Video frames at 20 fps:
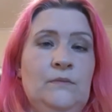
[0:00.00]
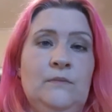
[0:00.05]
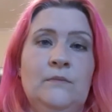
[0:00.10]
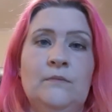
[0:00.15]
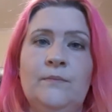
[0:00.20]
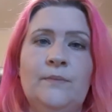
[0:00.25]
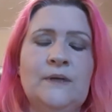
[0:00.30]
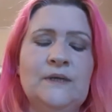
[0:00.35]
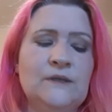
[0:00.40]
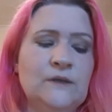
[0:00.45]

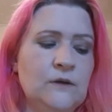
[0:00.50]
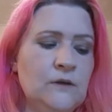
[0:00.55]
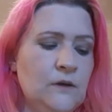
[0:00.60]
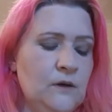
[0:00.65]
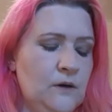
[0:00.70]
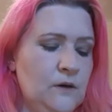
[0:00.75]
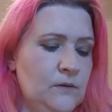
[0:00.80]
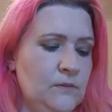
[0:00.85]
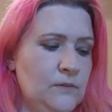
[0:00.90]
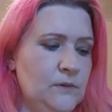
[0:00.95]

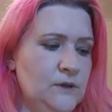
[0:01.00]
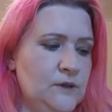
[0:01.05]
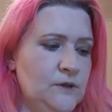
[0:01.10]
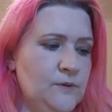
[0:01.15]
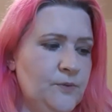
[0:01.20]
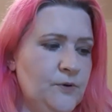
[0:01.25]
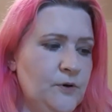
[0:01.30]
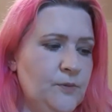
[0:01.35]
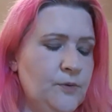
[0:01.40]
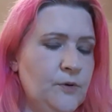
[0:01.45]
basically, is the
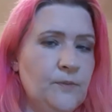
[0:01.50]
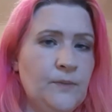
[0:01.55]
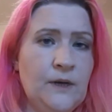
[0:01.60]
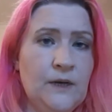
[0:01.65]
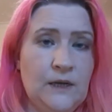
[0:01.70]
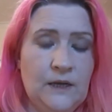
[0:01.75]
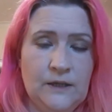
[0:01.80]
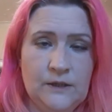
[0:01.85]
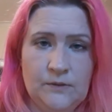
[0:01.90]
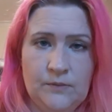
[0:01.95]
problem, and
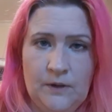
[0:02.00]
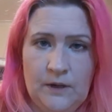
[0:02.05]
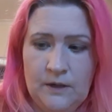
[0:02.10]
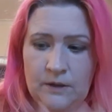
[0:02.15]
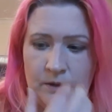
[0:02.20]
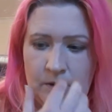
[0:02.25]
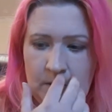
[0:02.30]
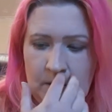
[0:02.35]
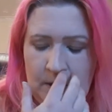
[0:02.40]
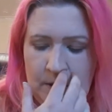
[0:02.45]
he's away,
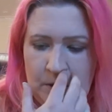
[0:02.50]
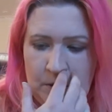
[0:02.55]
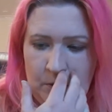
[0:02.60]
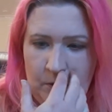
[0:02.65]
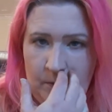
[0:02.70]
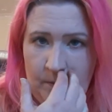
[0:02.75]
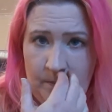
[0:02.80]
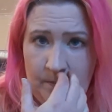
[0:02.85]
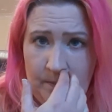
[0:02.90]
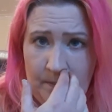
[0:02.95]
so that's not
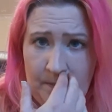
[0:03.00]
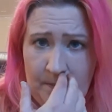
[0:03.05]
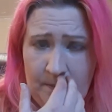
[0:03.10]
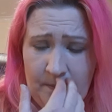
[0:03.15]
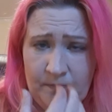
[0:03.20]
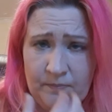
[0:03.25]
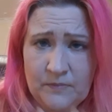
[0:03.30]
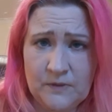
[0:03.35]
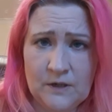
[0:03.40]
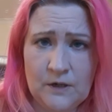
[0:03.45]

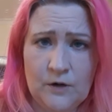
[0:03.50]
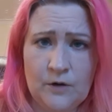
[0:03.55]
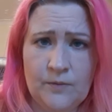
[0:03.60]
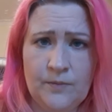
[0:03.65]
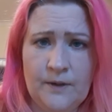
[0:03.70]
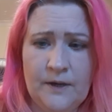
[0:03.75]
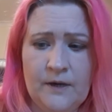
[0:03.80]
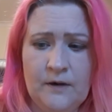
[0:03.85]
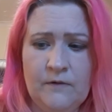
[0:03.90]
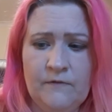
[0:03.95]
terribly
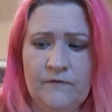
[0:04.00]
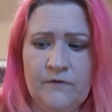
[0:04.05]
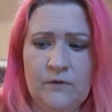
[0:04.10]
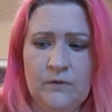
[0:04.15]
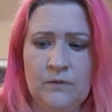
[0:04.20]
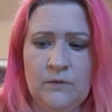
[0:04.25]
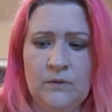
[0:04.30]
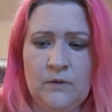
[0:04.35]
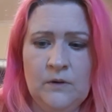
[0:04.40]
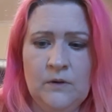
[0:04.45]
helpful.
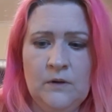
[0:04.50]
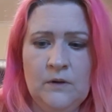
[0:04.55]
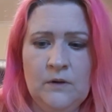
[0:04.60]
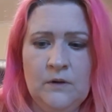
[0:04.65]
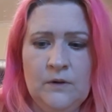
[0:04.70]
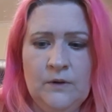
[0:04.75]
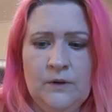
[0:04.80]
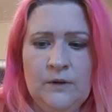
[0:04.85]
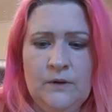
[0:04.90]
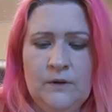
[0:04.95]

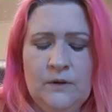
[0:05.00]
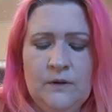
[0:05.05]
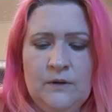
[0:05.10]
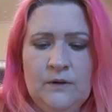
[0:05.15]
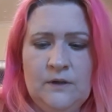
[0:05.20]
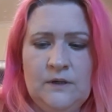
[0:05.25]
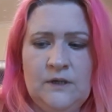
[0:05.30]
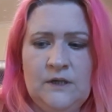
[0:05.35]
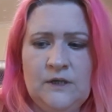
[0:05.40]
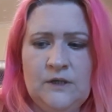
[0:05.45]

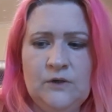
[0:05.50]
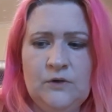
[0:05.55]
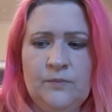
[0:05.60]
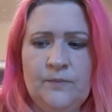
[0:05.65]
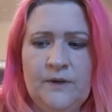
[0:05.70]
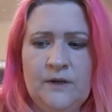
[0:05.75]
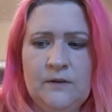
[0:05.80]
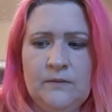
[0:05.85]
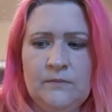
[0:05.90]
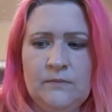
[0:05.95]
And he told me
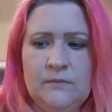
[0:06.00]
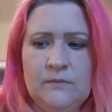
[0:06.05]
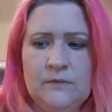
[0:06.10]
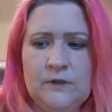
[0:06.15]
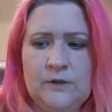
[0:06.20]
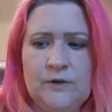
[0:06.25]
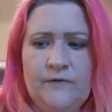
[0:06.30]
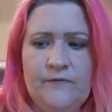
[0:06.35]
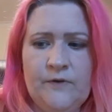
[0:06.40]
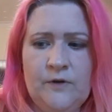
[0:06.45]
at
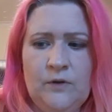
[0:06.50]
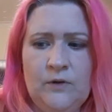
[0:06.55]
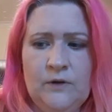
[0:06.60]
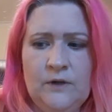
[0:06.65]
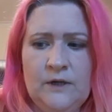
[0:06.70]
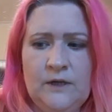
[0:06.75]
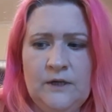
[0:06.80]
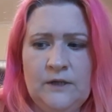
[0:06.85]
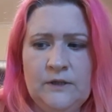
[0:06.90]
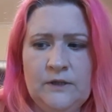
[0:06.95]
12 o'clock at
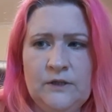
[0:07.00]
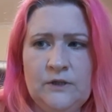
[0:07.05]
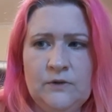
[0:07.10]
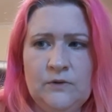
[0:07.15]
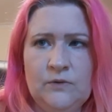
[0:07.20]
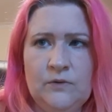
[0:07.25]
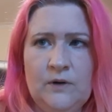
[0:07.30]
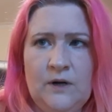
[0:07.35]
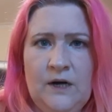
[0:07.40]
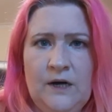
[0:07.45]
night,
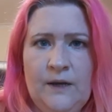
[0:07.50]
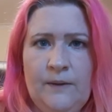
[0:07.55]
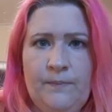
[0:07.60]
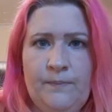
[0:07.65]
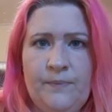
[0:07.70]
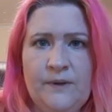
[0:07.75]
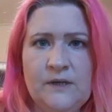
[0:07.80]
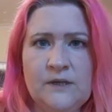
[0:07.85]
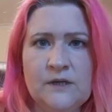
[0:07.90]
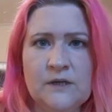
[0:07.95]
so I
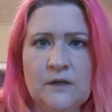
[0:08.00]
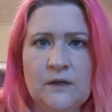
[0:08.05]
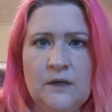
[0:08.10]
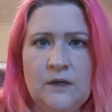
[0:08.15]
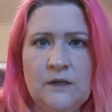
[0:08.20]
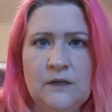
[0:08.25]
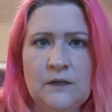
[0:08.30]
basically